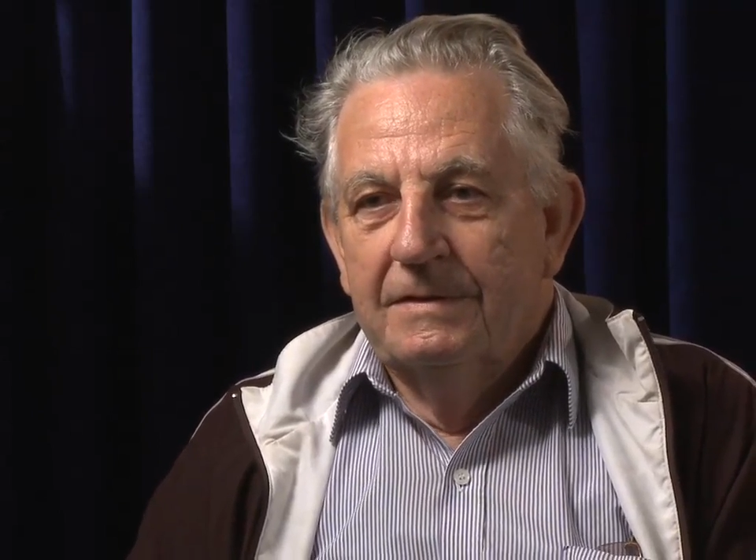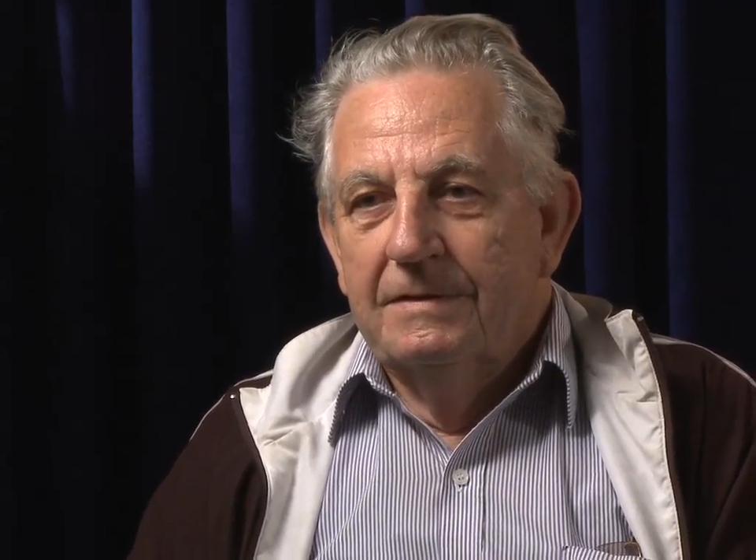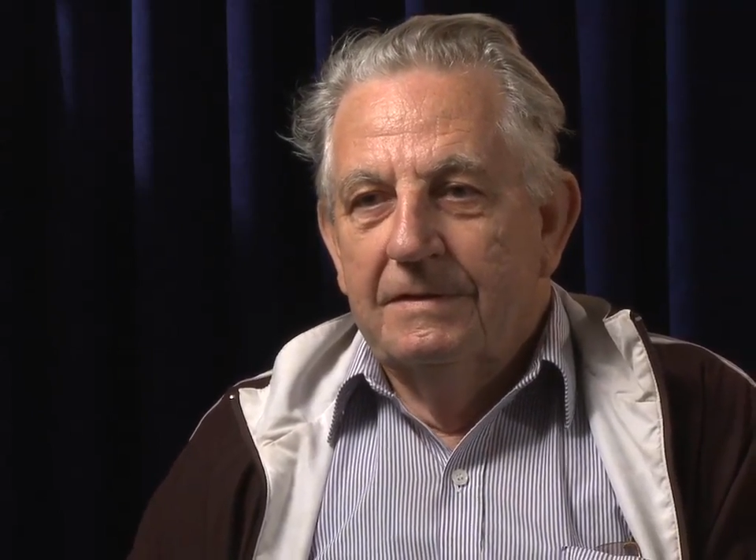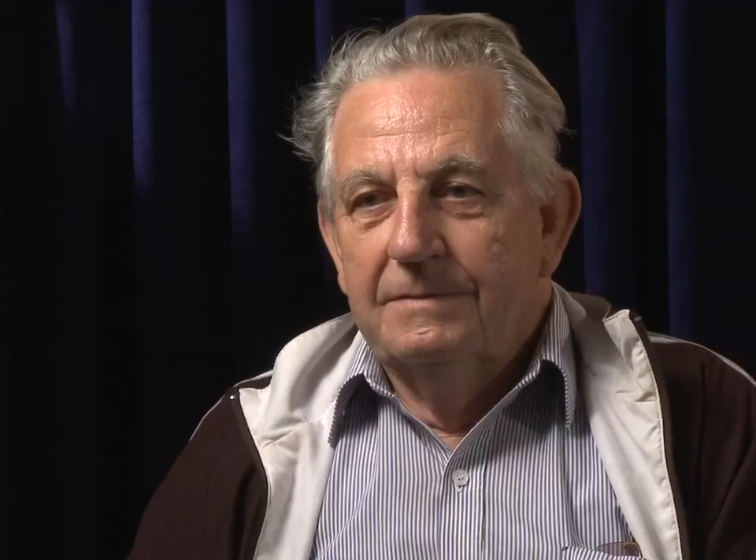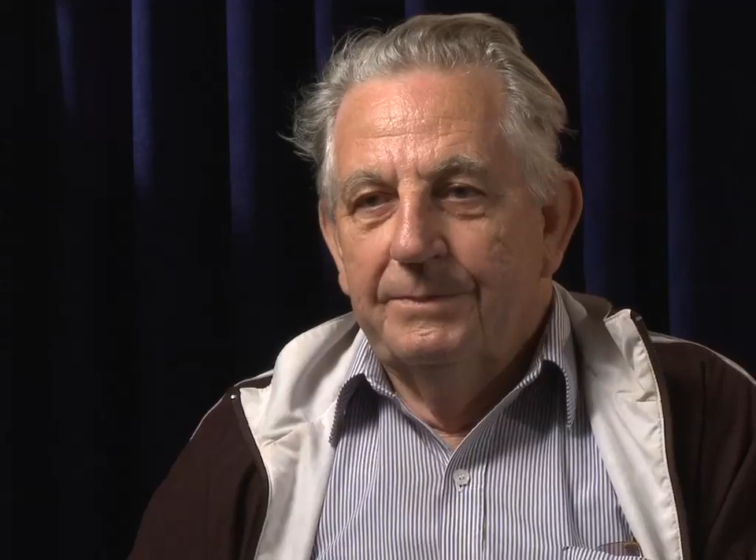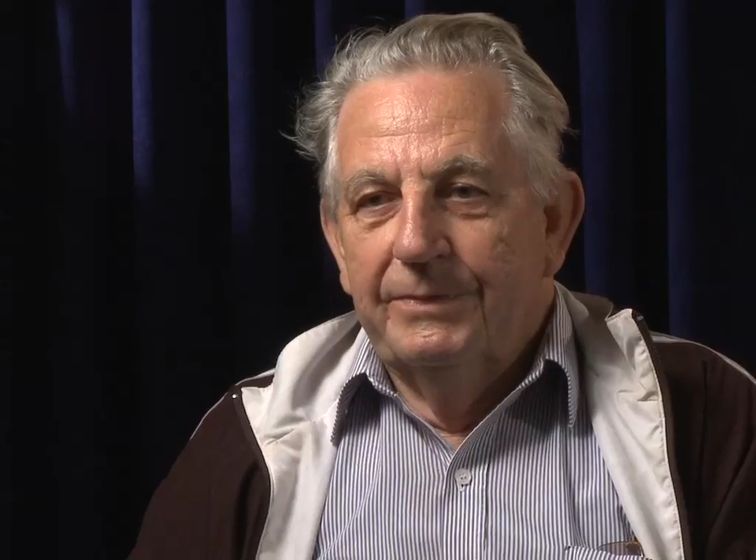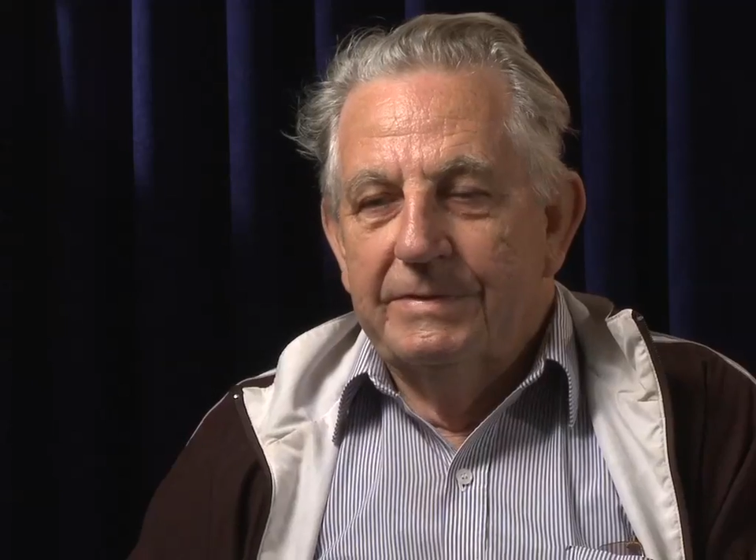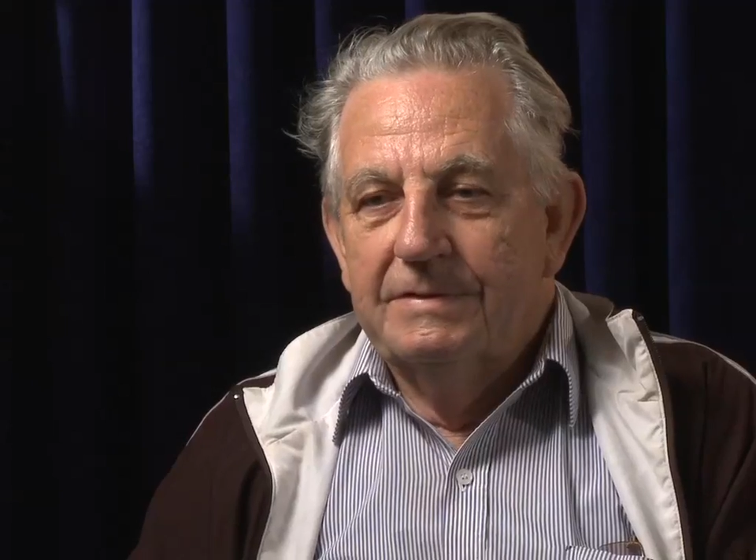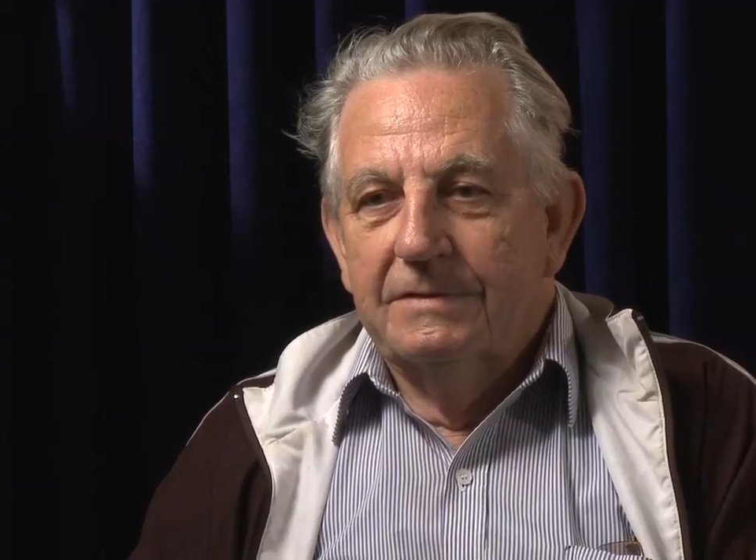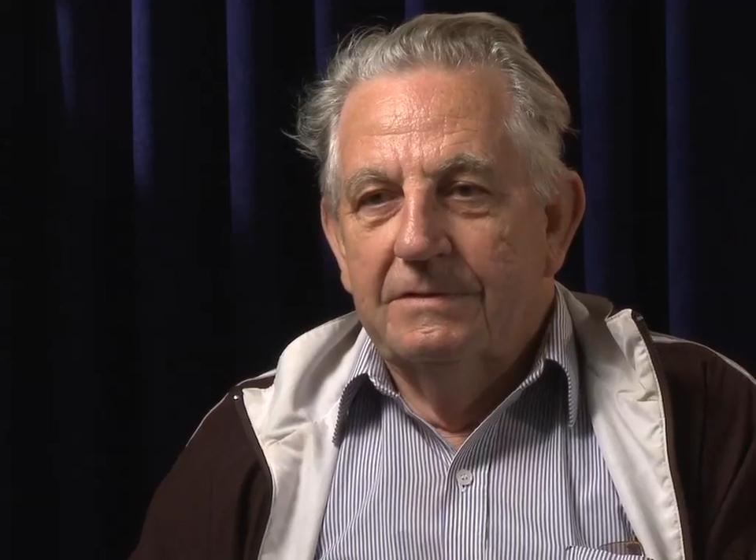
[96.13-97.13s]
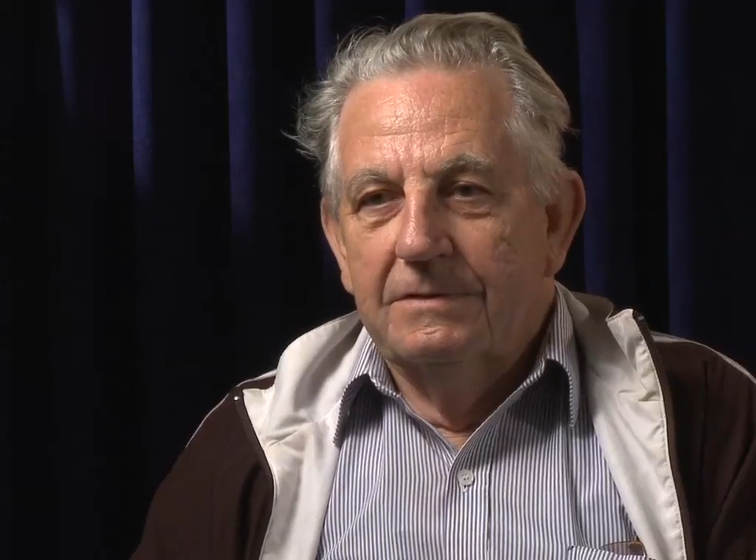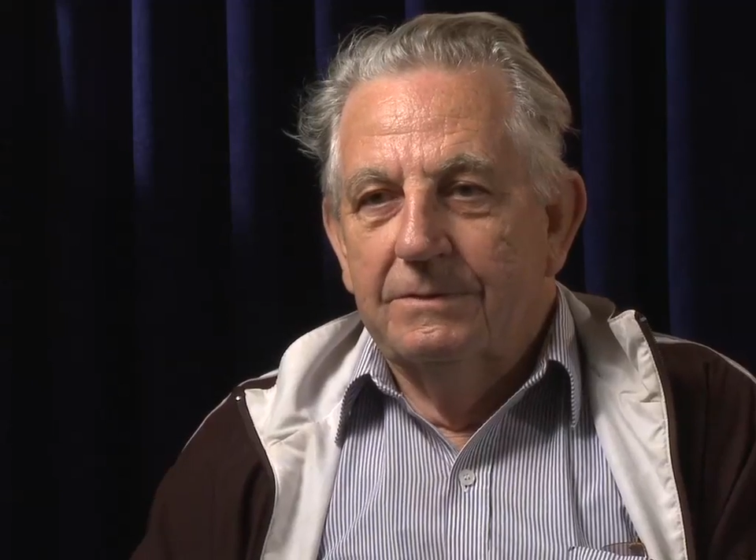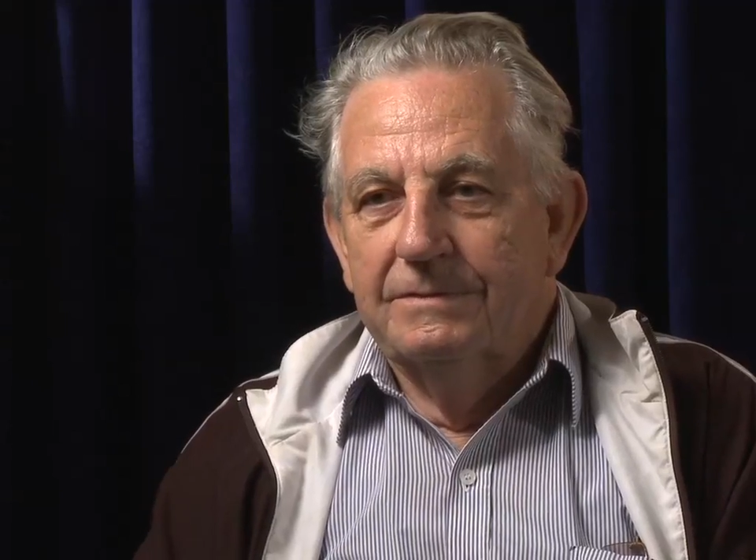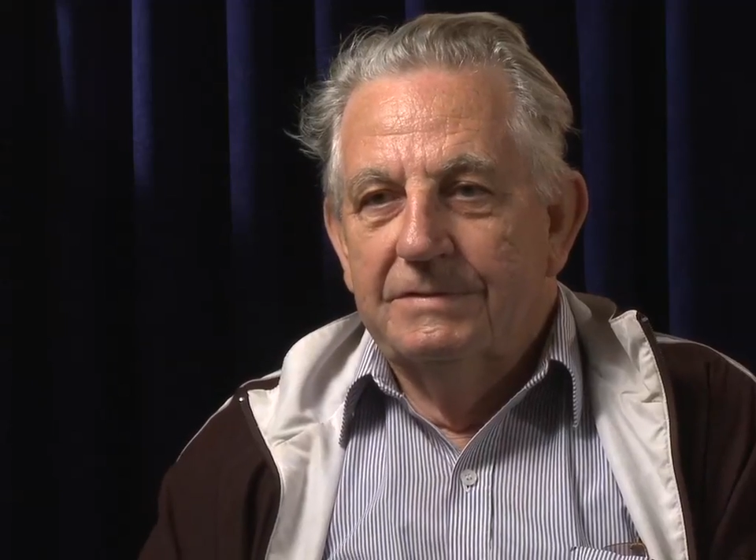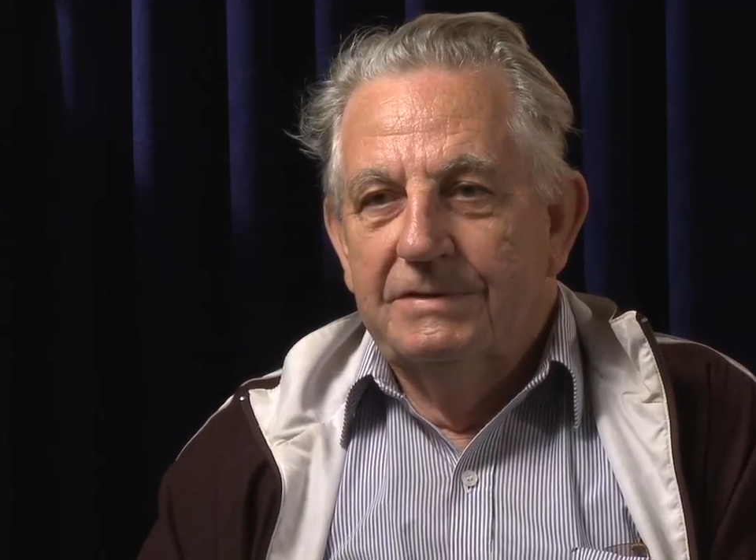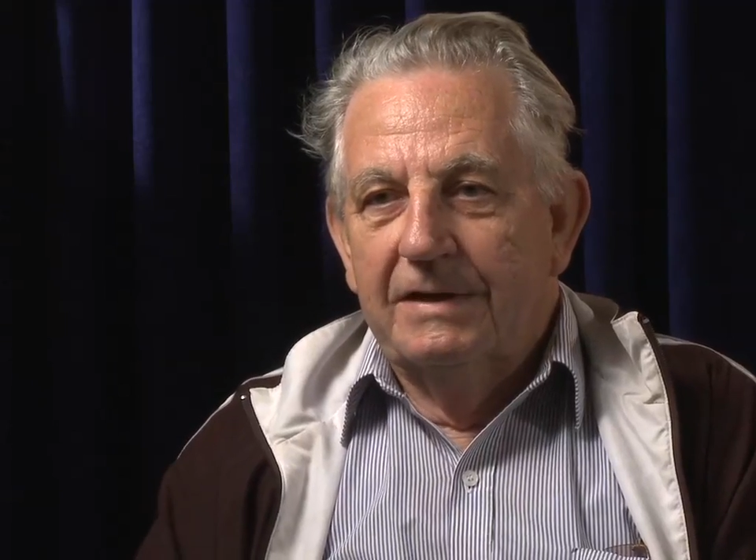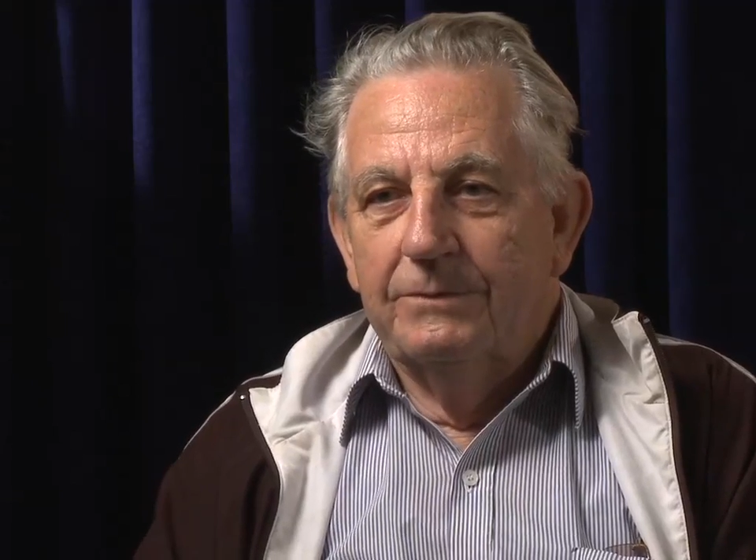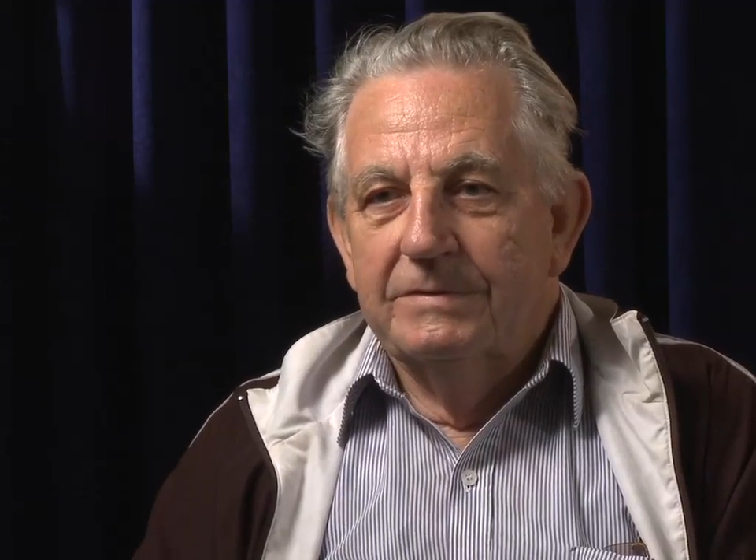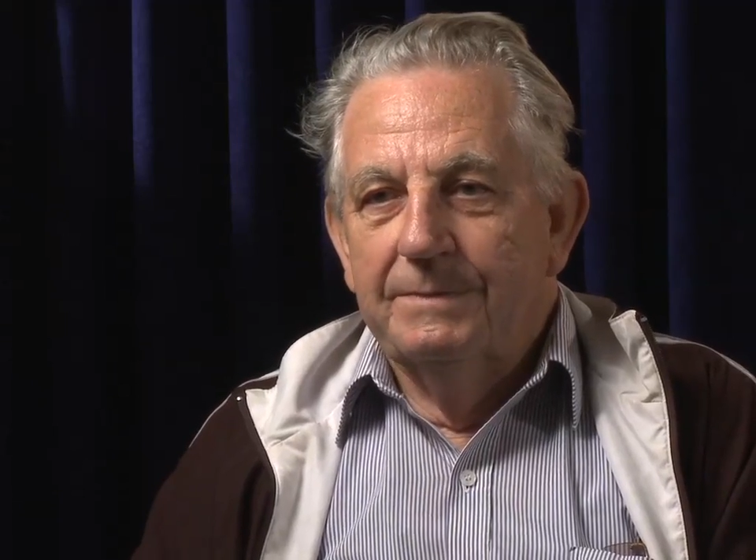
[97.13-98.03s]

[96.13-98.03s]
This pressing tool shape was